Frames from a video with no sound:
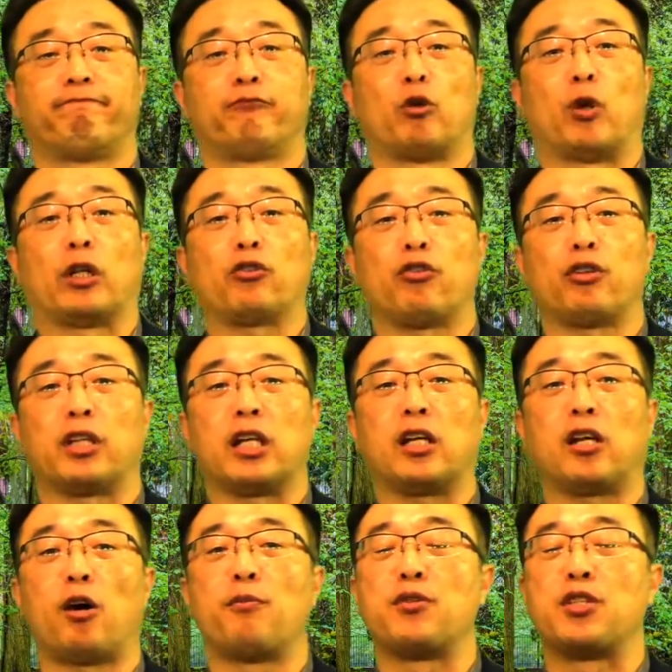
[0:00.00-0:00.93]
what do you
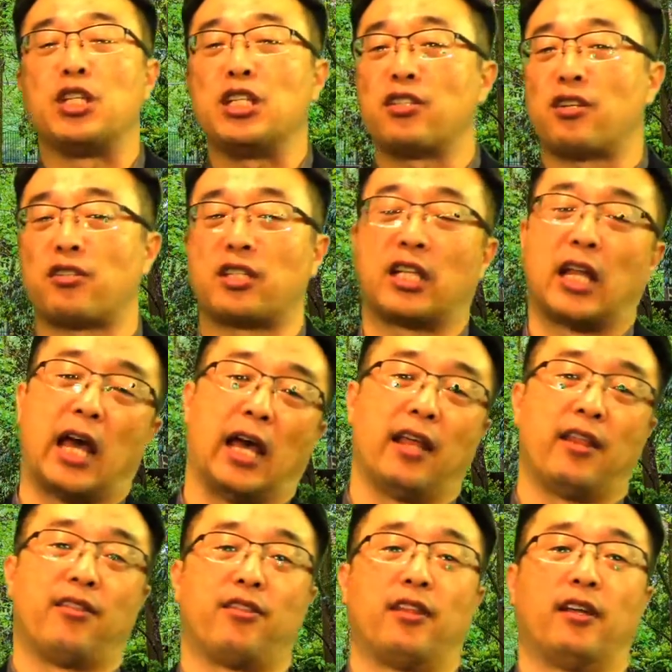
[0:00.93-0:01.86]
think of Jesus'
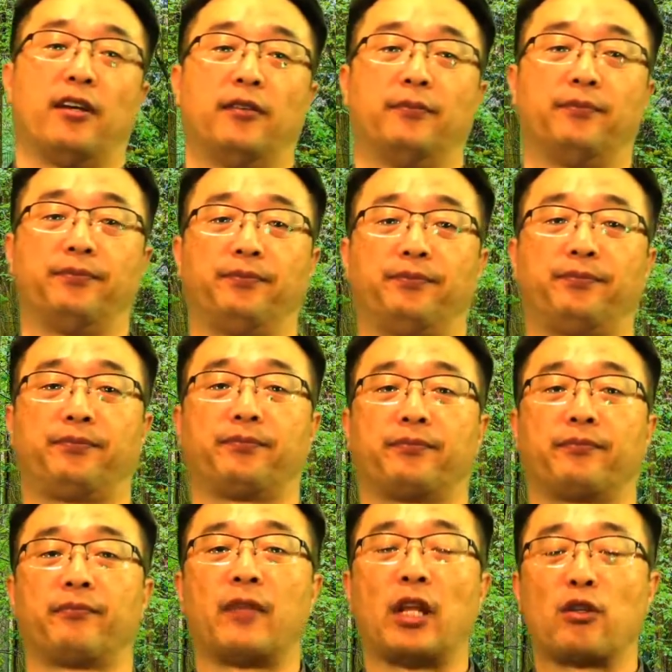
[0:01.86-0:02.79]
death?
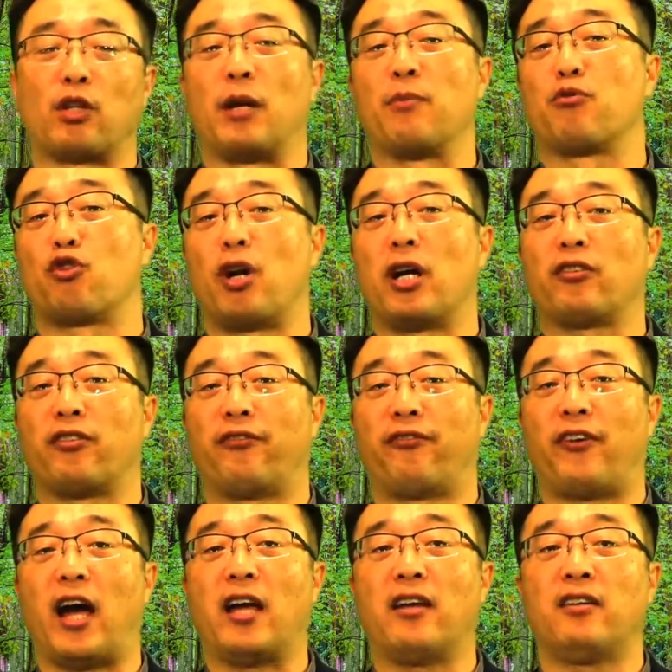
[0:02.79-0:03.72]
So I'm trying to
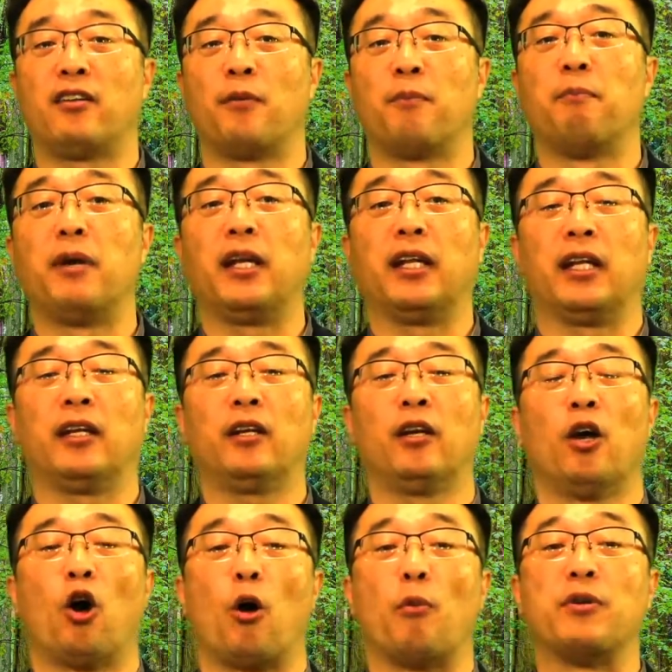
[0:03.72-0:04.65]
find the
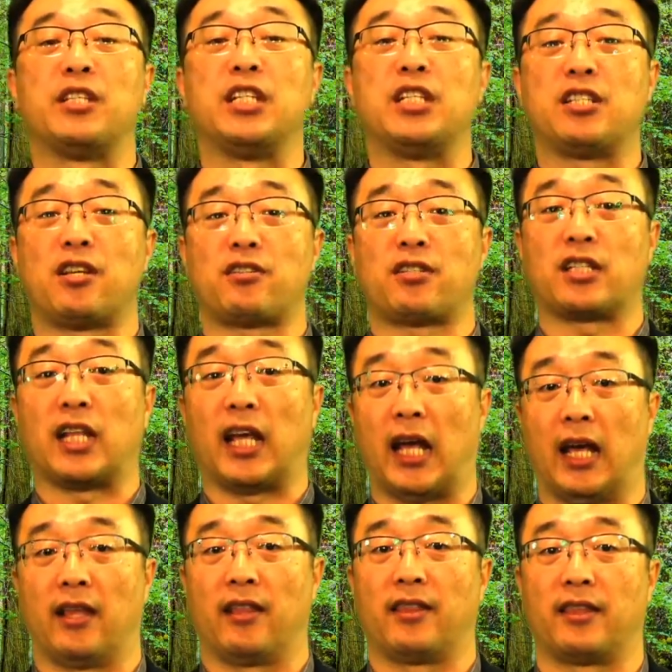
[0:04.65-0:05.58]
meaning of Jesus'
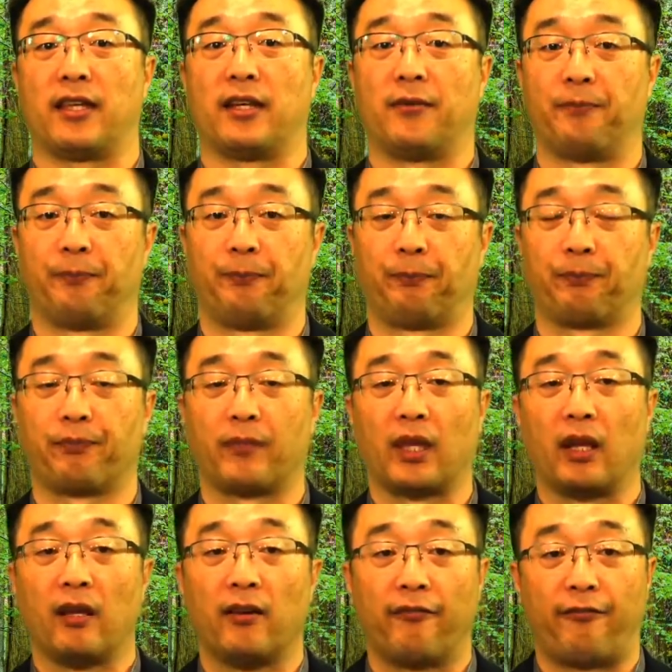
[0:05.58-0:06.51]
death.
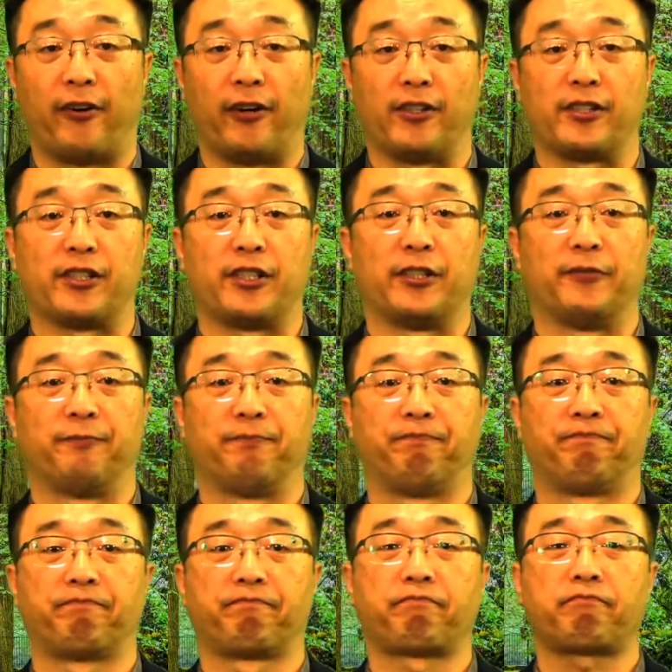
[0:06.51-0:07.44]
First,
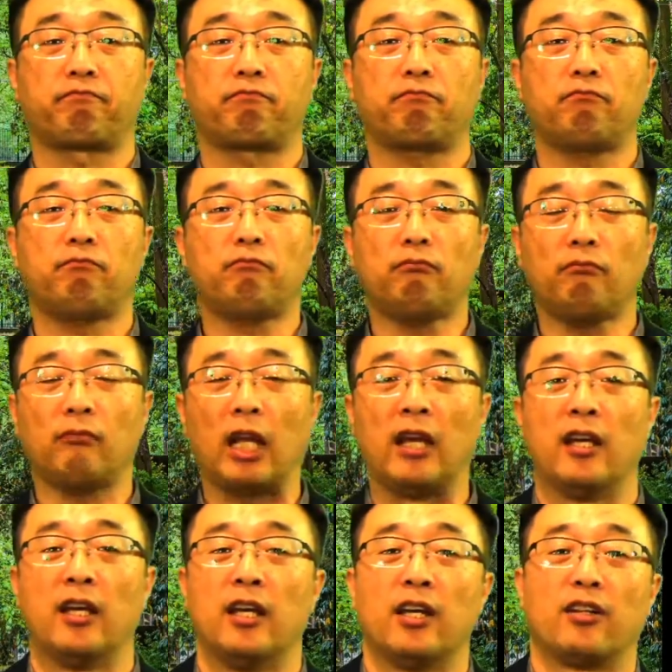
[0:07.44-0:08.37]

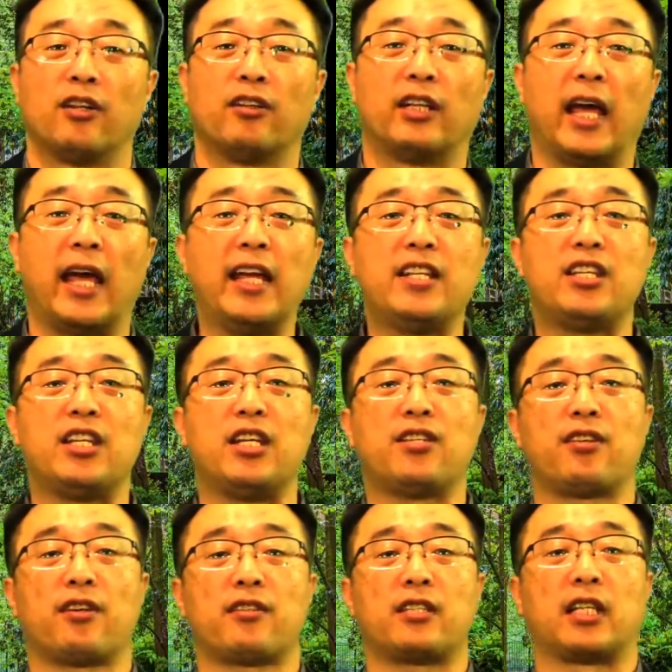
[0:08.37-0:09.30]
the day
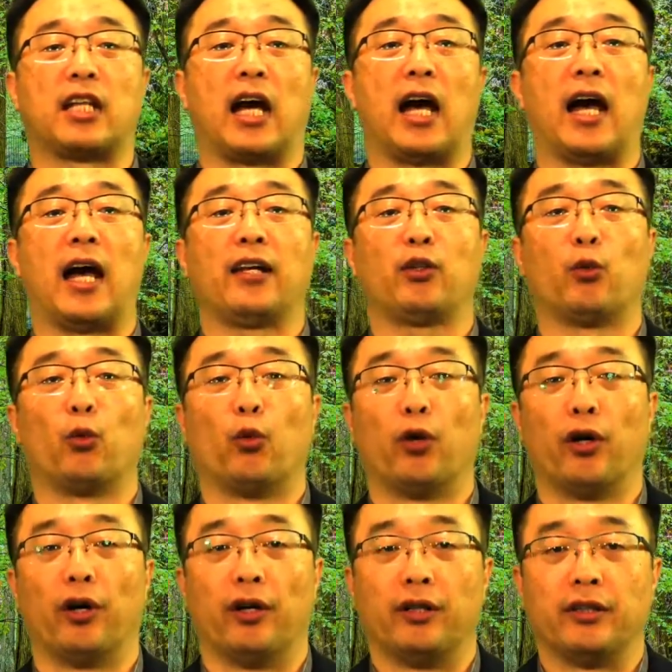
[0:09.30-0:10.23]
Jesus died
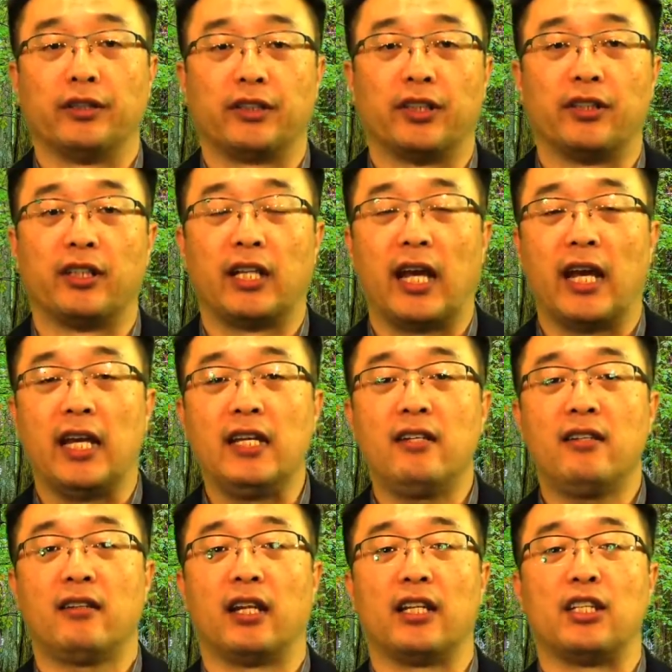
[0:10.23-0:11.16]
was the
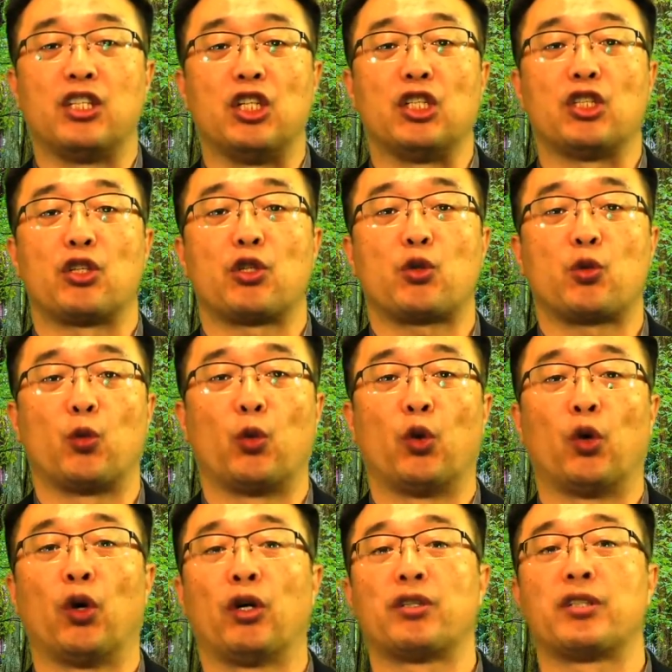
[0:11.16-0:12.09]
day that Jesus
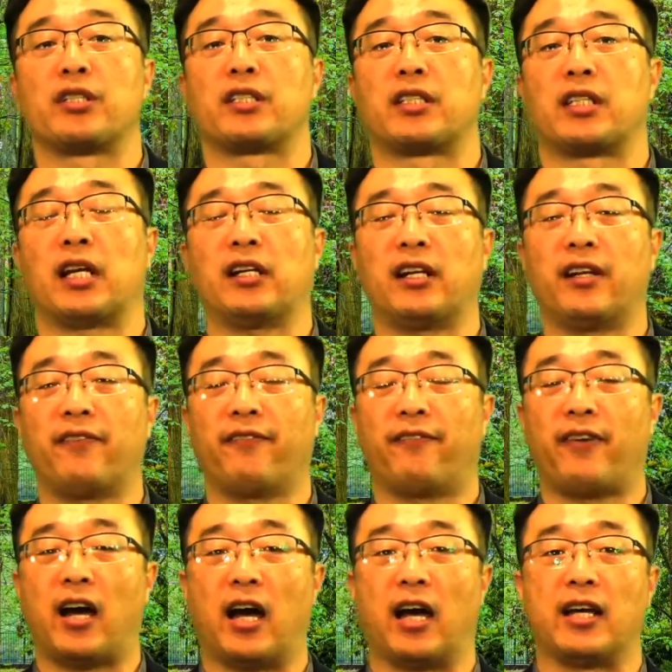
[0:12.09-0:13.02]
was
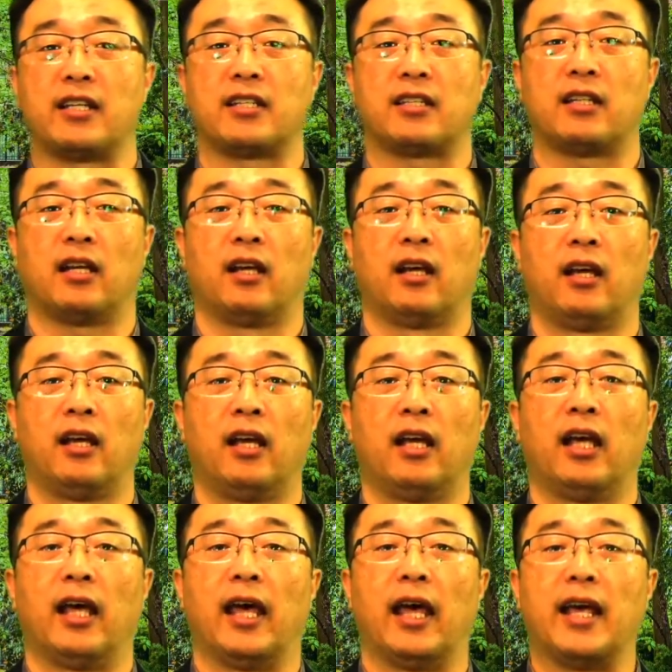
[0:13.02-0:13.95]
sacrificed
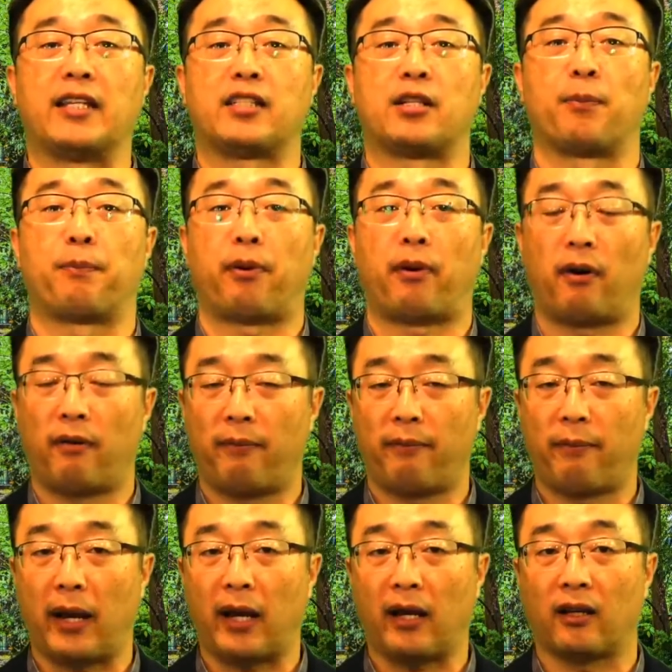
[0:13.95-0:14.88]
as the
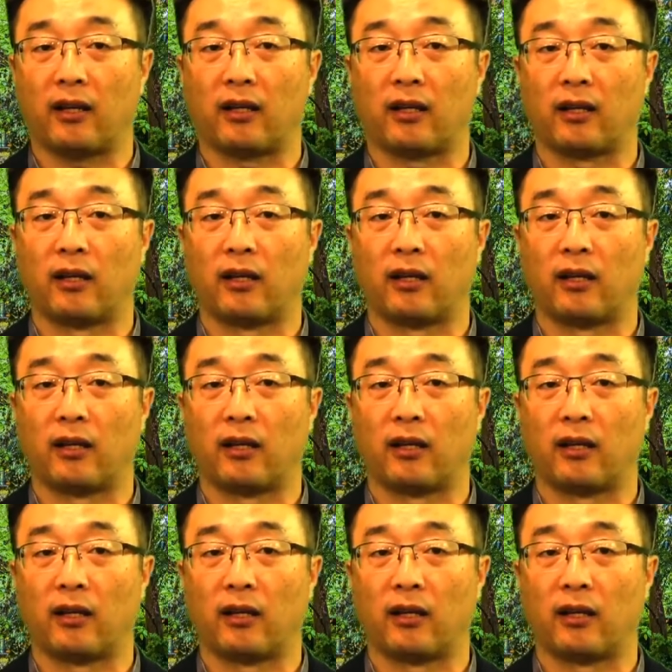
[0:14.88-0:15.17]
perfect